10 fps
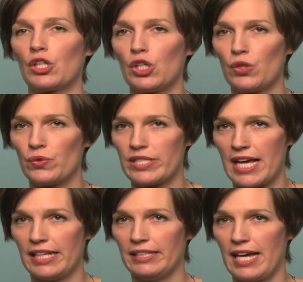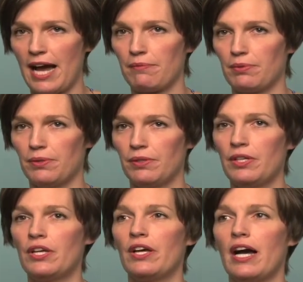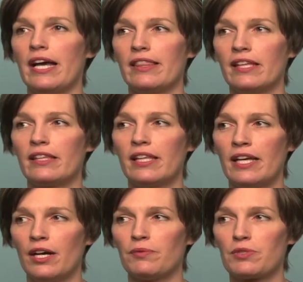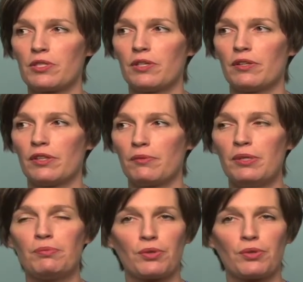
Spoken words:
close that gap. I think they helped the